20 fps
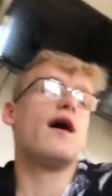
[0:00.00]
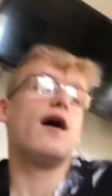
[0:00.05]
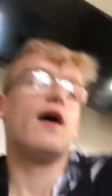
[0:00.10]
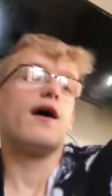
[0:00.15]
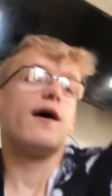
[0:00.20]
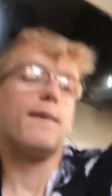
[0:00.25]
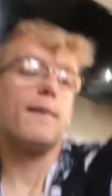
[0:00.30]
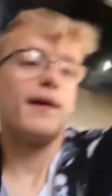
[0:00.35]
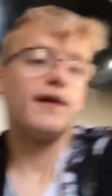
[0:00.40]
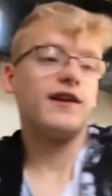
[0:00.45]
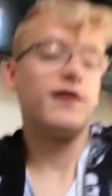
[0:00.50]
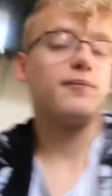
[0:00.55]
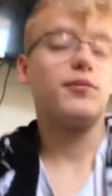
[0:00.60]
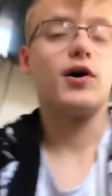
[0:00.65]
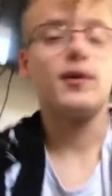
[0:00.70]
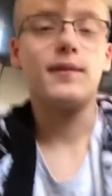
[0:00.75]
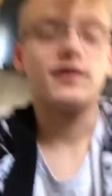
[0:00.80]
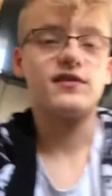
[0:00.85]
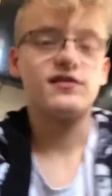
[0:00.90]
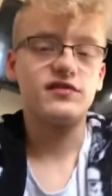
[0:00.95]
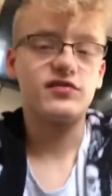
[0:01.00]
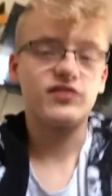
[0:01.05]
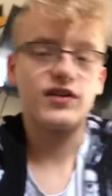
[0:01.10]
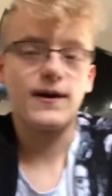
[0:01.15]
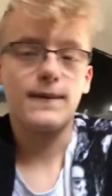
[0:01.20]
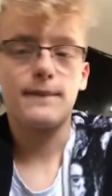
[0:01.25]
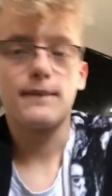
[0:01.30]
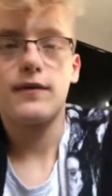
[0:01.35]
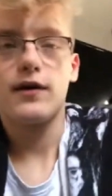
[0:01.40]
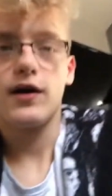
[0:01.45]
Um, I did put on
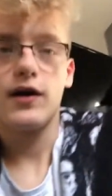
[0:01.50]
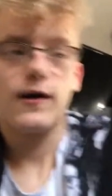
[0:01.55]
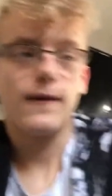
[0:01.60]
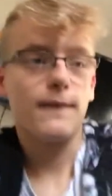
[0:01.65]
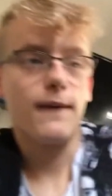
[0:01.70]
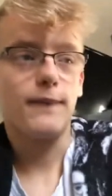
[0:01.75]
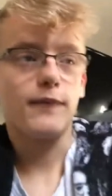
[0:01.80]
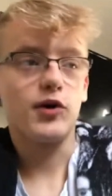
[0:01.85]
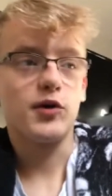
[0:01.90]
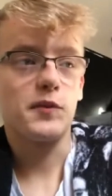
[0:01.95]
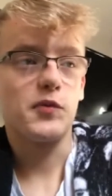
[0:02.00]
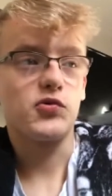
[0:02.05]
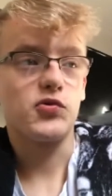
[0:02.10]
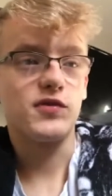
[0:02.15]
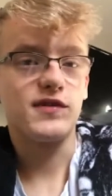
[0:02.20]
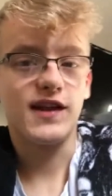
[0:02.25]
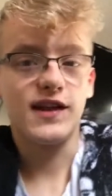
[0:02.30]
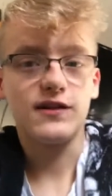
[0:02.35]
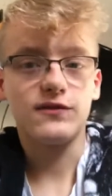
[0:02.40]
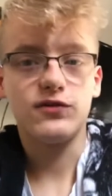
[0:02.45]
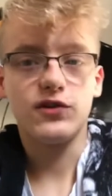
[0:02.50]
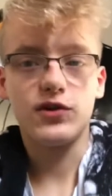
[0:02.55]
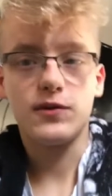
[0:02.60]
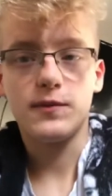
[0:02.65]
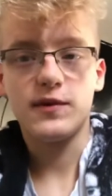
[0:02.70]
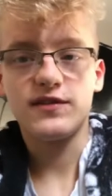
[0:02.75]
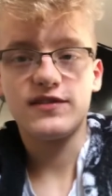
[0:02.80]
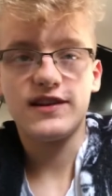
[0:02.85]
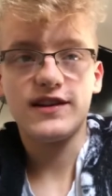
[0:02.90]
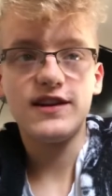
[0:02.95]
Instagram, um, I'm not going to be doing Daily
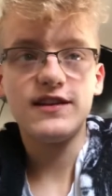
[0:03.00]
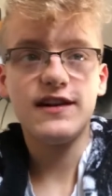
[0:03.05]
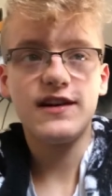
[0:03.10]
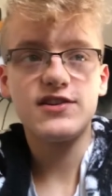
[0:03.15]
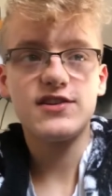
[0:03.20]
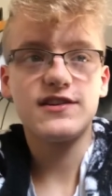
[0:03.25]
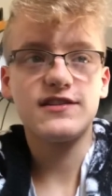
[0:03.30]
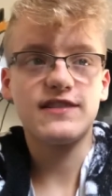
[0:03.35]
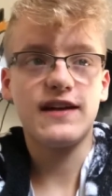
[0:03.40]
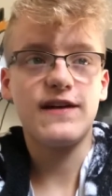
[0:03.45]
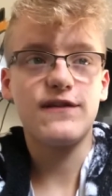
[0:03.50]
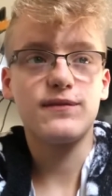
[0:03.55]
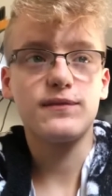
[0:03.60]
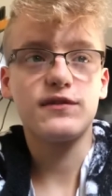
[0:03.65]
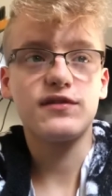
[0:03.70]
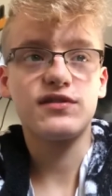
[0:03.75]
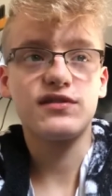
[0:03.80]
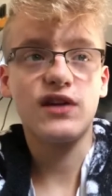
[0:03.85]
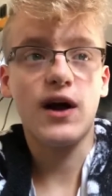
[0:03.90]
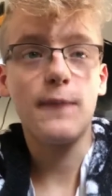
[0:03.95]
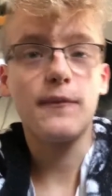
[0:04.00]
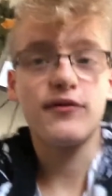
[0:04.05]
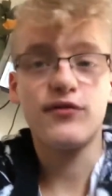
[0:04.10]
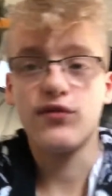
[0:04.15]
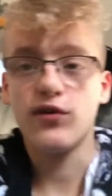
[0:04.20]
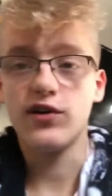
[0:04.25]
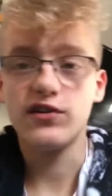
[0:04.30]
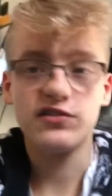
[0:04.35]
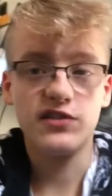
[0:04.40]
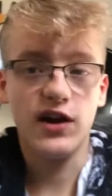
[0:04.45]
Vlogmas. I did actually say it from the start
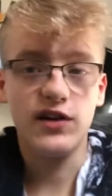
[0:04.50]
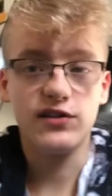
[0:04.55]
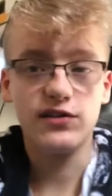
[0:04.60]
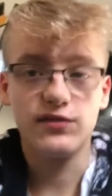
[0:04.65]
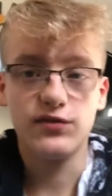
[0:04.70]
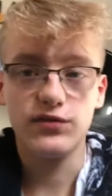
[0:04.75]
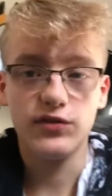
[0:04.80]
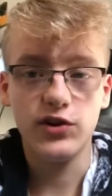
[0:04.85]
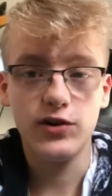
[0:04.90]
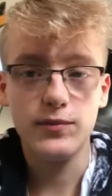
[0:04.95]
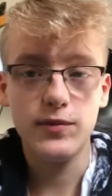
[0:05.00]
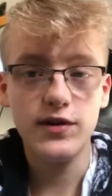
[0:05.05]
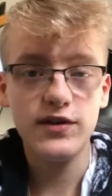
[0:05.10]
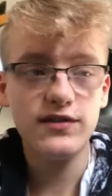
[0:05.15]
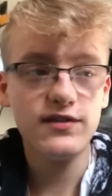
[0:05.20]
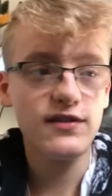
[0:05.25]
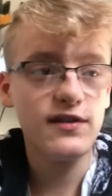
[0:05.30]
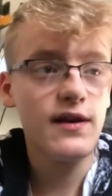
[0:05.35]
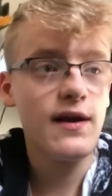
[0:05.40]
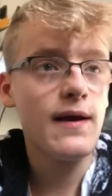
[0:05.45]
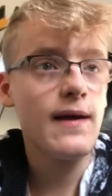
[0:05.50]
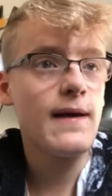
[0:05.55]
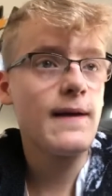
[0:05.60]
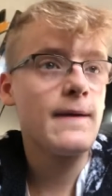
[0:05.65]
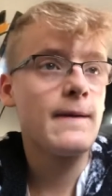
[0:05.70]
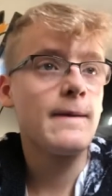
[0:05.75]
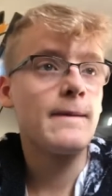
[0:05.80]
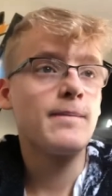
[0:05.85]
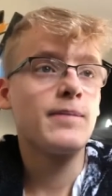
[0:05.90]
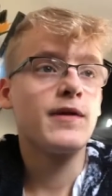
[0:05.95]
before I started Vlogmas.
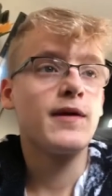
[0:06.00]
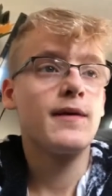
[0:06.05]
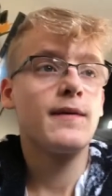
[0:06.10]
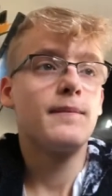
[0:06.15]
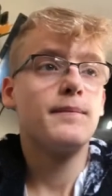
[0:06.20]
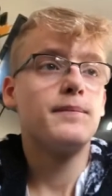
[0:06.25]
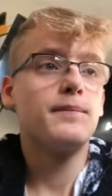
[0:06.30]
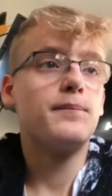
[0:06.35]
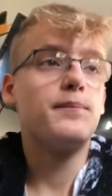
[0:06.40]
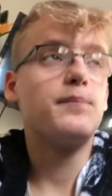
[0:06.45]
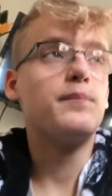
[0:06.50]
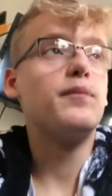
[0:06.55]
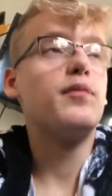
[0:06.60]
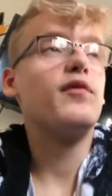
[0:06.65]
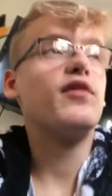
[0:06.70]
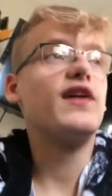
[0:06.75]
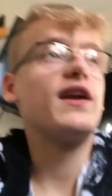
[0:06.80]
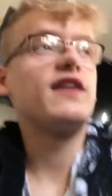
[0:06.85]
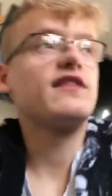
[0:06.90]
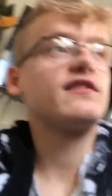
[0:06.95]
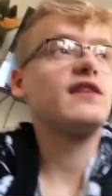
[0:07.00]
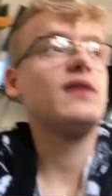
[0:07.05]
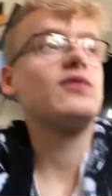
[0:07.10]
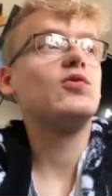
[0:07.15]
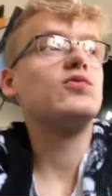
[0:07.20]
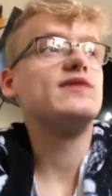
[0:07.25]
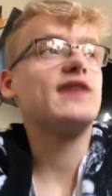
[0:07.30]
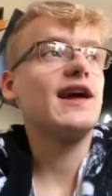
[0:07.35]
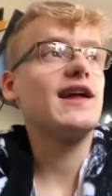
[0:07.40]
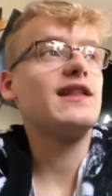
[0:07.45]
But then I started
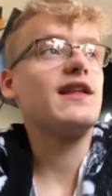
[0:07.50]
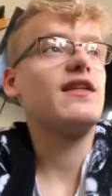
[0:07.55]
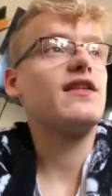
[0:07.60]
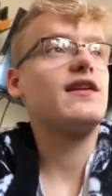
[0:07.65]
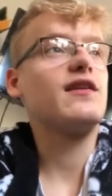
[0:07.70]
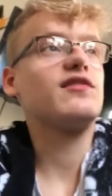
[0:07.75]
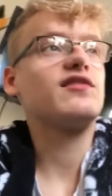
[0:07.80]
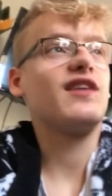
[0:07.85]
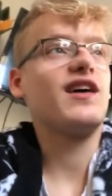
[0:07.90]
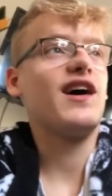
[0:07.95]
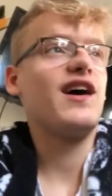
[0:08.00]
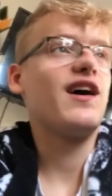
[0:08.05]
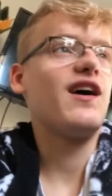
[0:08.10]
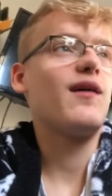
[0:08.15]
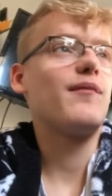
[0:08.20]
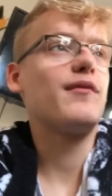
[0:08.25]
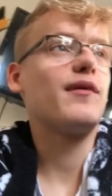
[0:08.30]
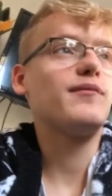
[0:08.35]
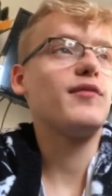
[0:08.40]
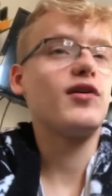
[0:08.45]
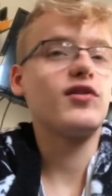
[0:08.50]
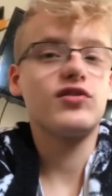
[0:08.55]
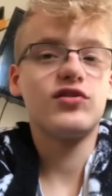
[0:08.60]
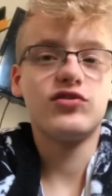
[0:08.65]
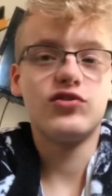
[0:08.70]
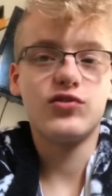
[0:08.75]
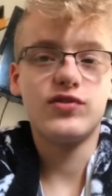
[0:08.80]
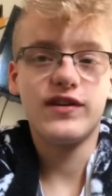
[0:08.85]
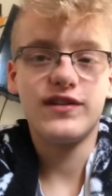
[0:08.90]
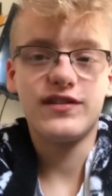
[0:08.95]
doing daily, and then I was like, oh, I'm not going
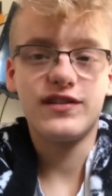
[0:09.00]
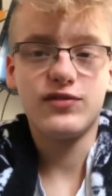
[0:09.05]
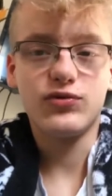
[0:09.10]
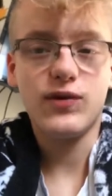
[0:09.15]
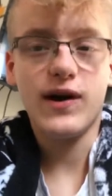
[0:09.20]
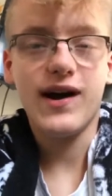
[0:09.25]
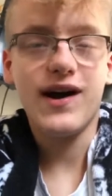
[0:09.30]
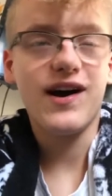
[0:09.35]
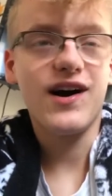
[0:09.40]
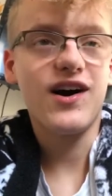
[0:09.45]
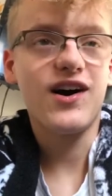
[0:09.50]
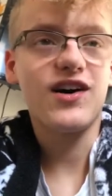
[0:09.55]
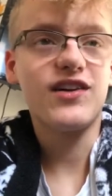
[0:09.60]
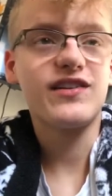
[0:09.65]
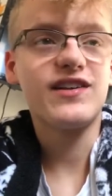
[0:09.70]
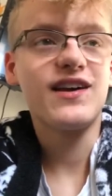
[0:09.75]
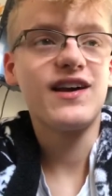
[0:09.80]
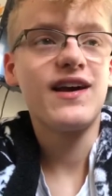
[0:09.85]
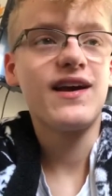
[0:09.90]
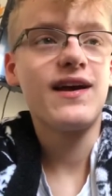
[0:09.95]
to do this, it's quite hard